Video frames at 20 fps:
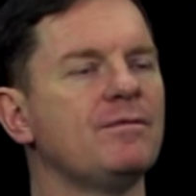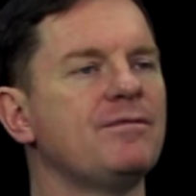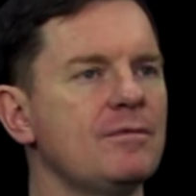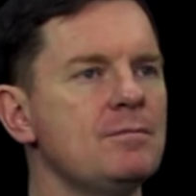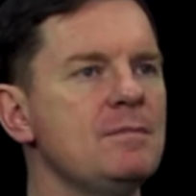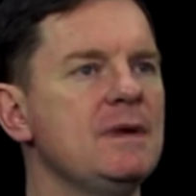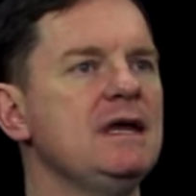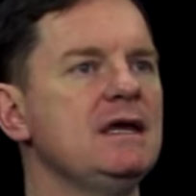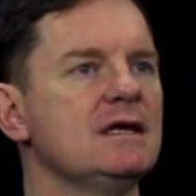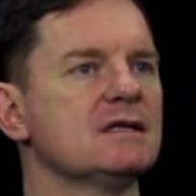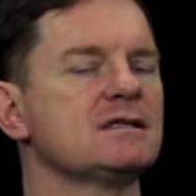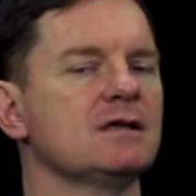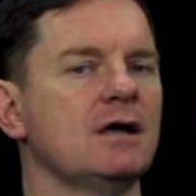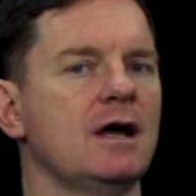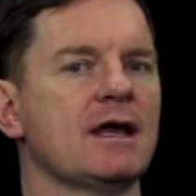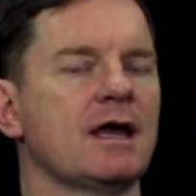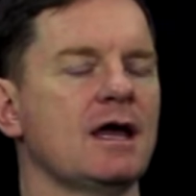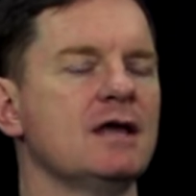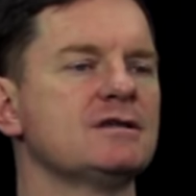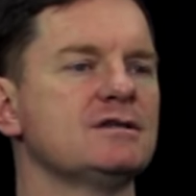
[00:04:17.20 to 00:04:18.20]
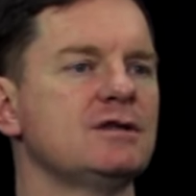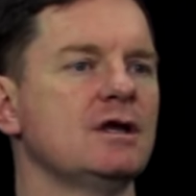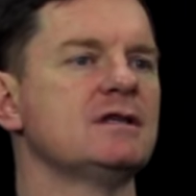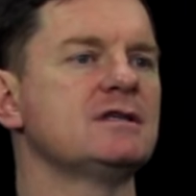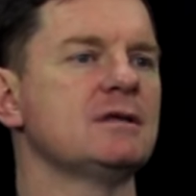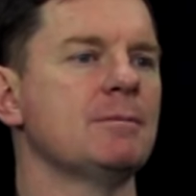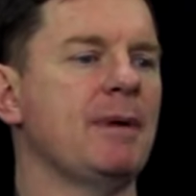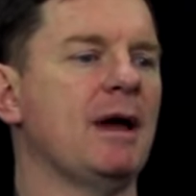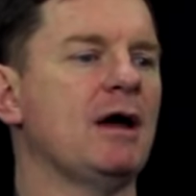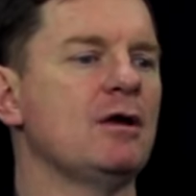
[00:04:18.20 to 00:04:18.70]
me, it's like,
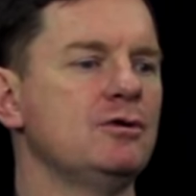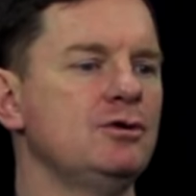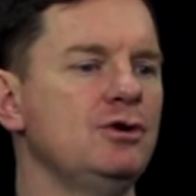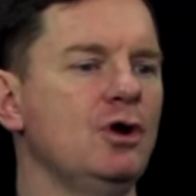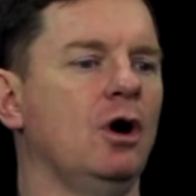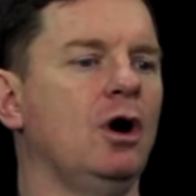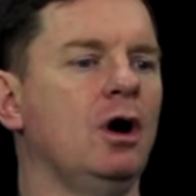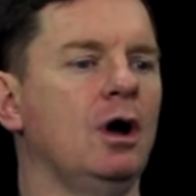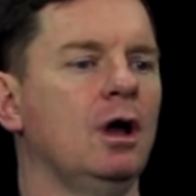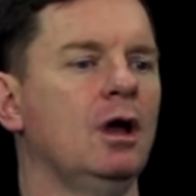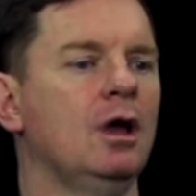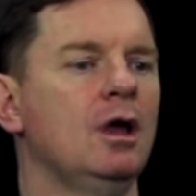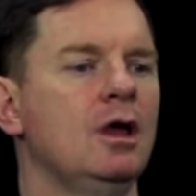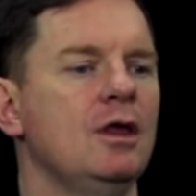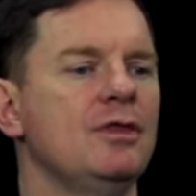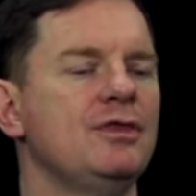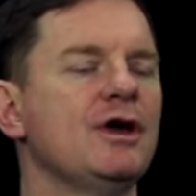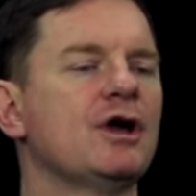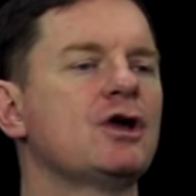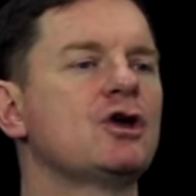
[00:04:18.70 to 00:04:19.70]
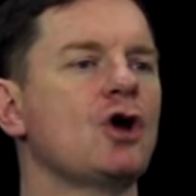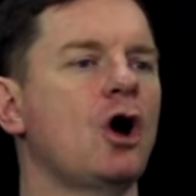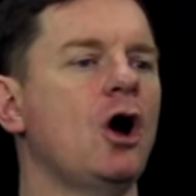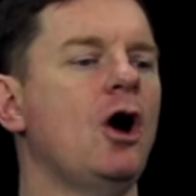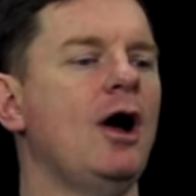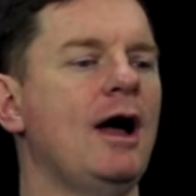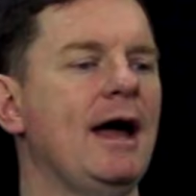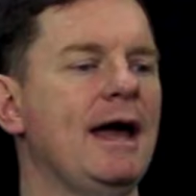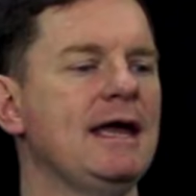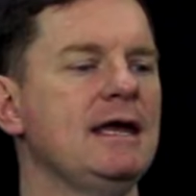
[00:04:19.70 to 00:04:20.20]
it's about not the
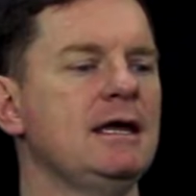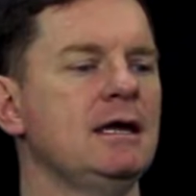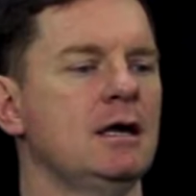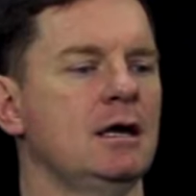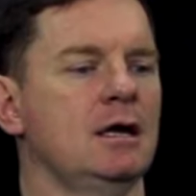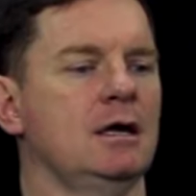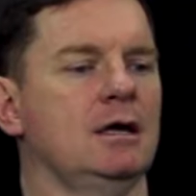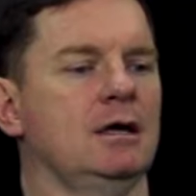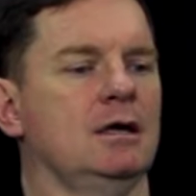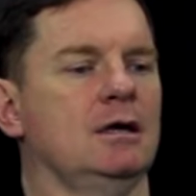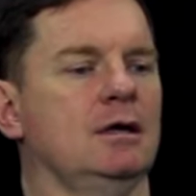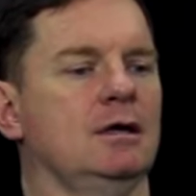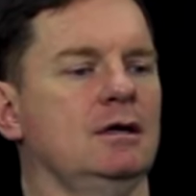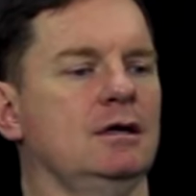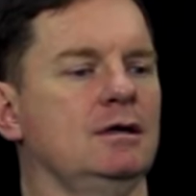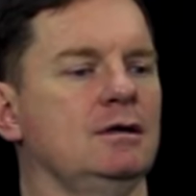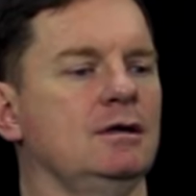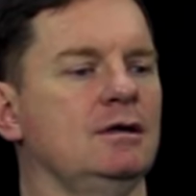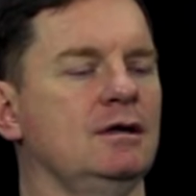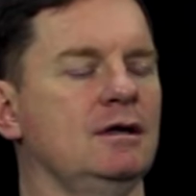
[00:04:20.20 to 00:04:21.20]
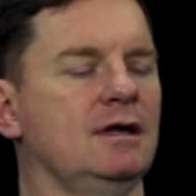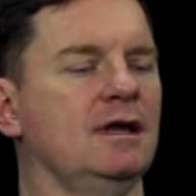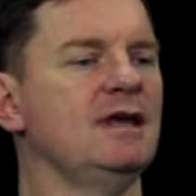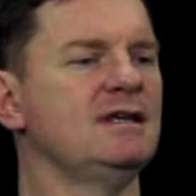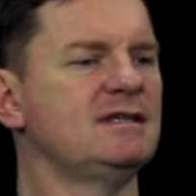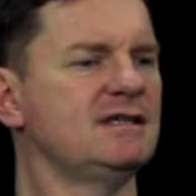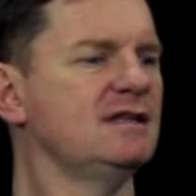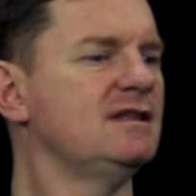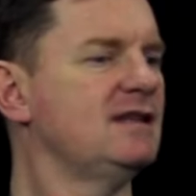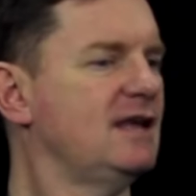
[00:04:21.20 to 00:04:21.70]
guy
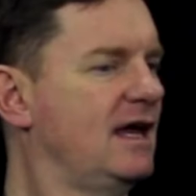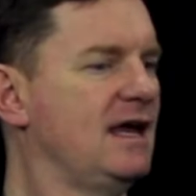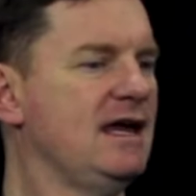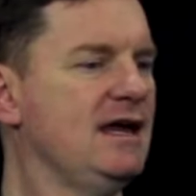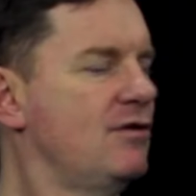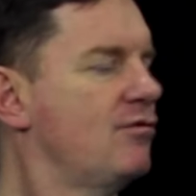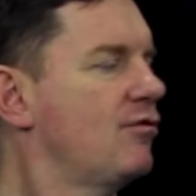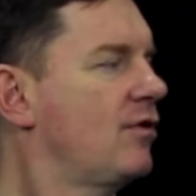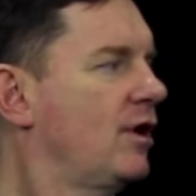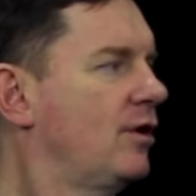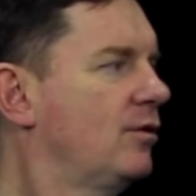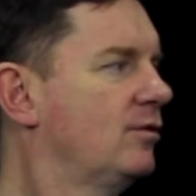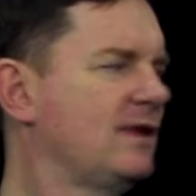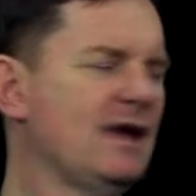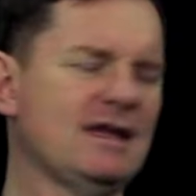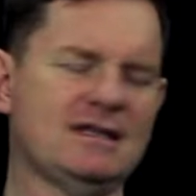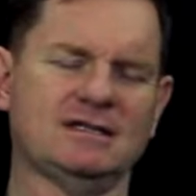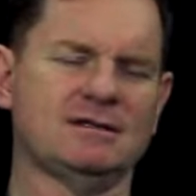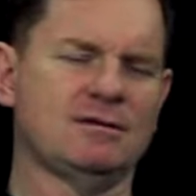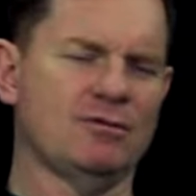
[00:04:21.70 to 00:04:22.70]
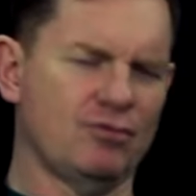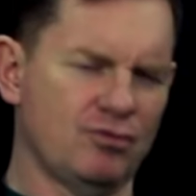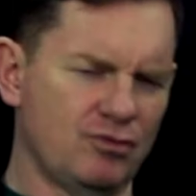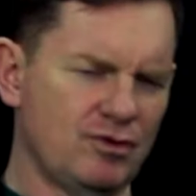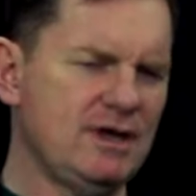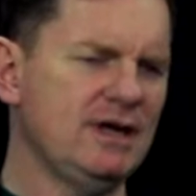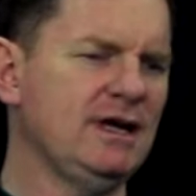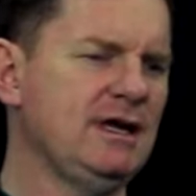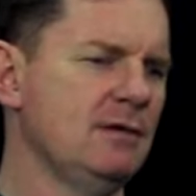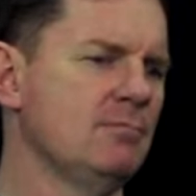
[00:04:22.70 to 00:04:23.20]
isn't the hero. That's
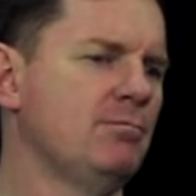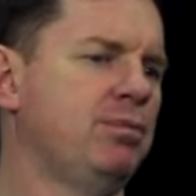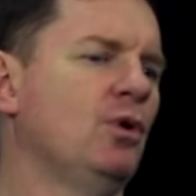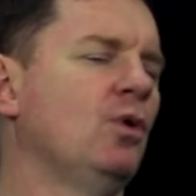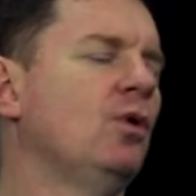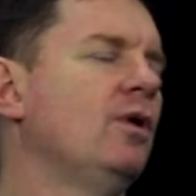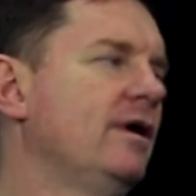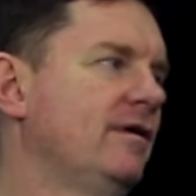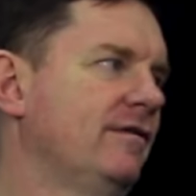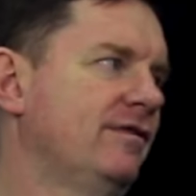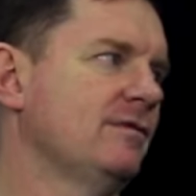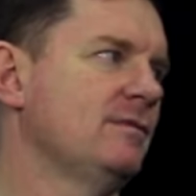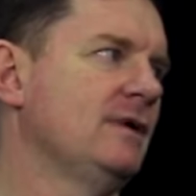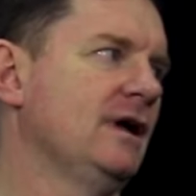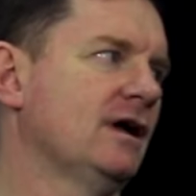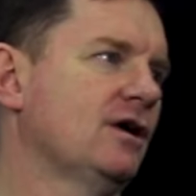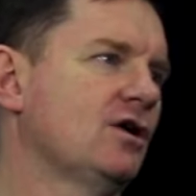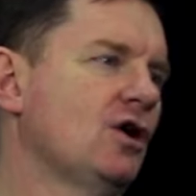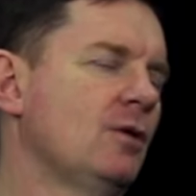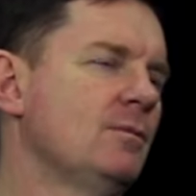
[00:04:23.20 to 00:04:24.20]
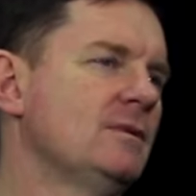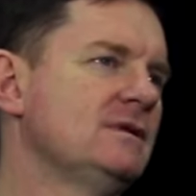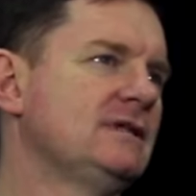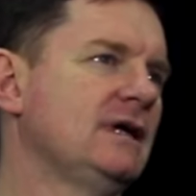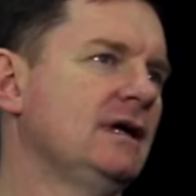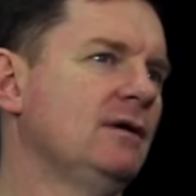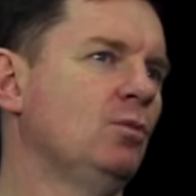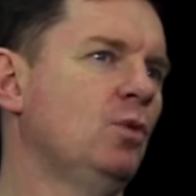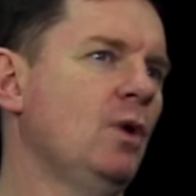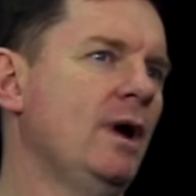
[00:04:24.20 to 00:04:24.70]
really important for me in
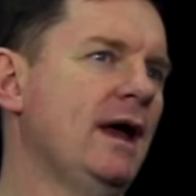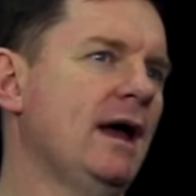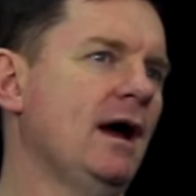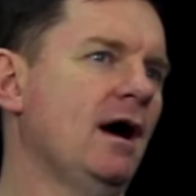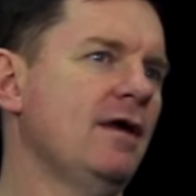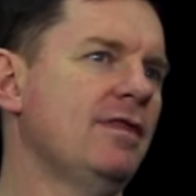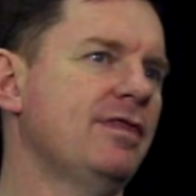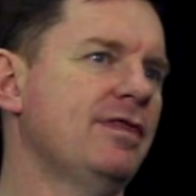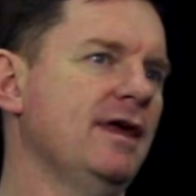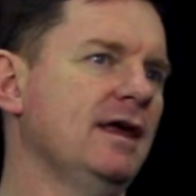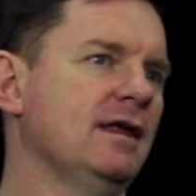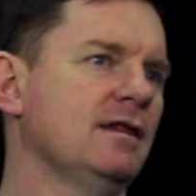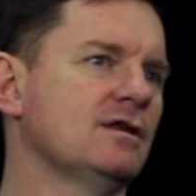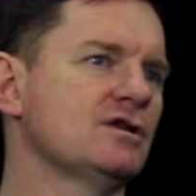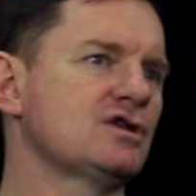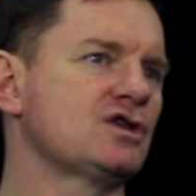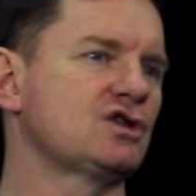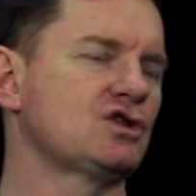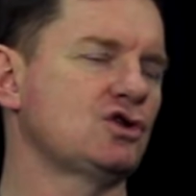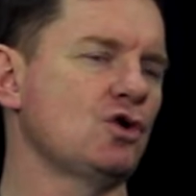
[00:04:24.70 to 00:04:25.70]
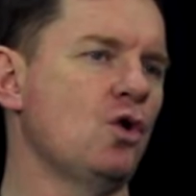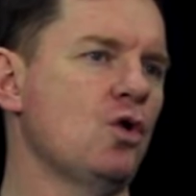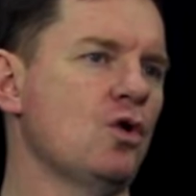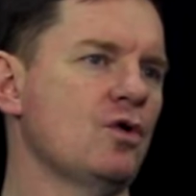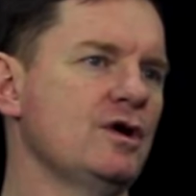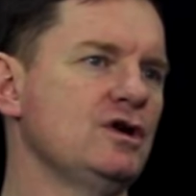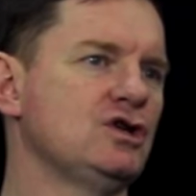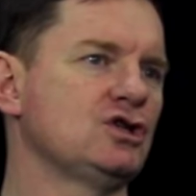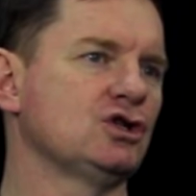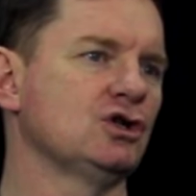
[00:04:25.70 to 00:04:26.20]
comedy, where I think the
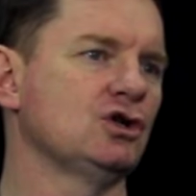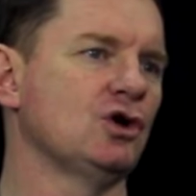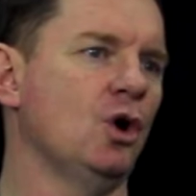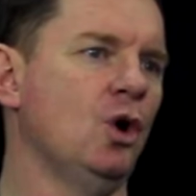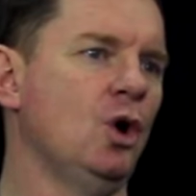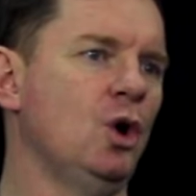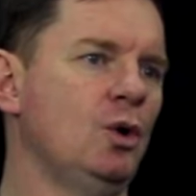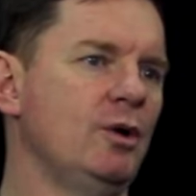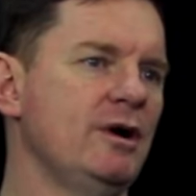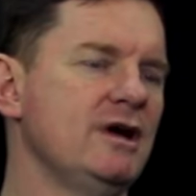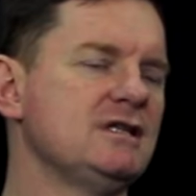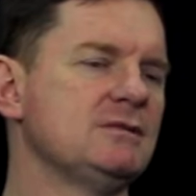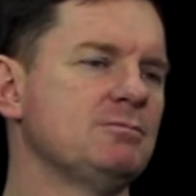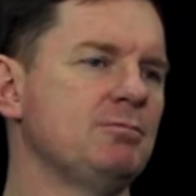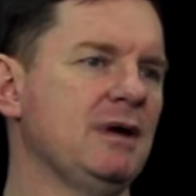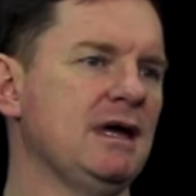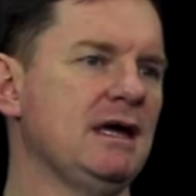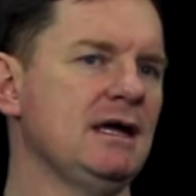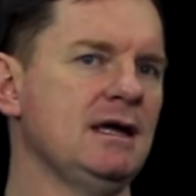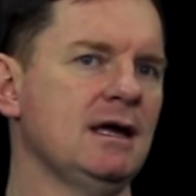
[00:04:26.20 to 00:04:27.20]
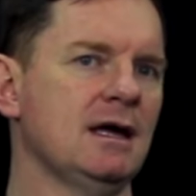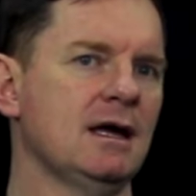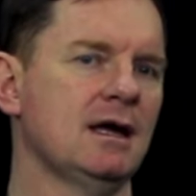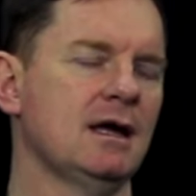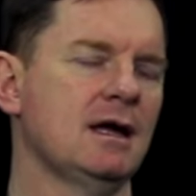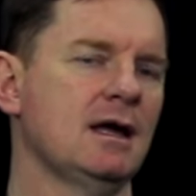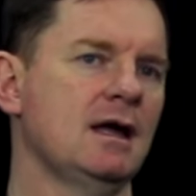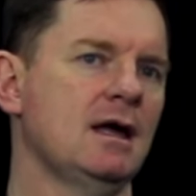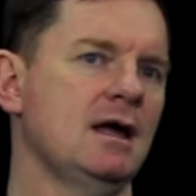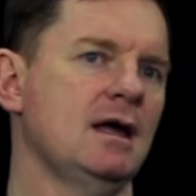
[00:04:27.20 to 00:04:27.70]
story should always be
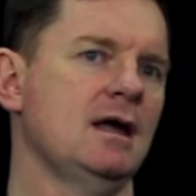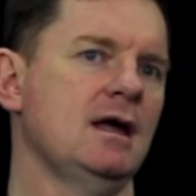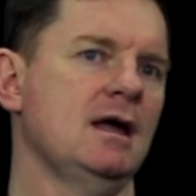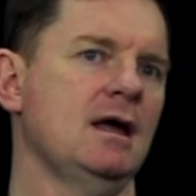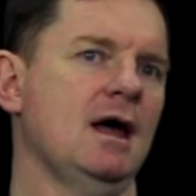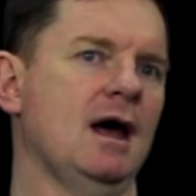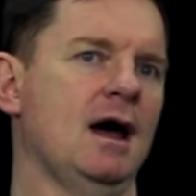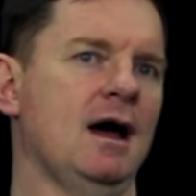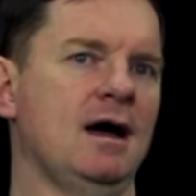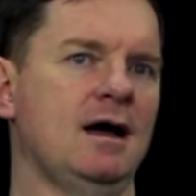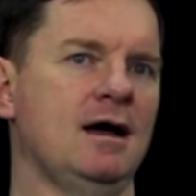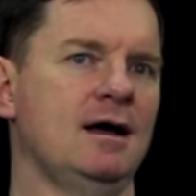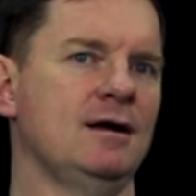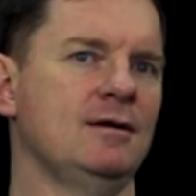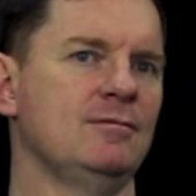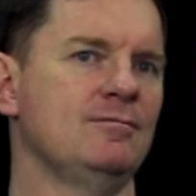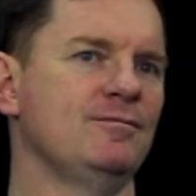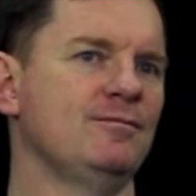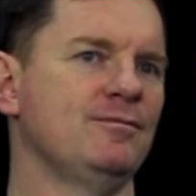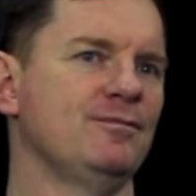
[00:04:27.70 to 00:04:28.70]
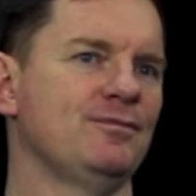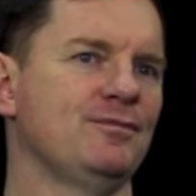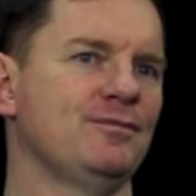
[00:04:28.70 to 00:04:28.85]
that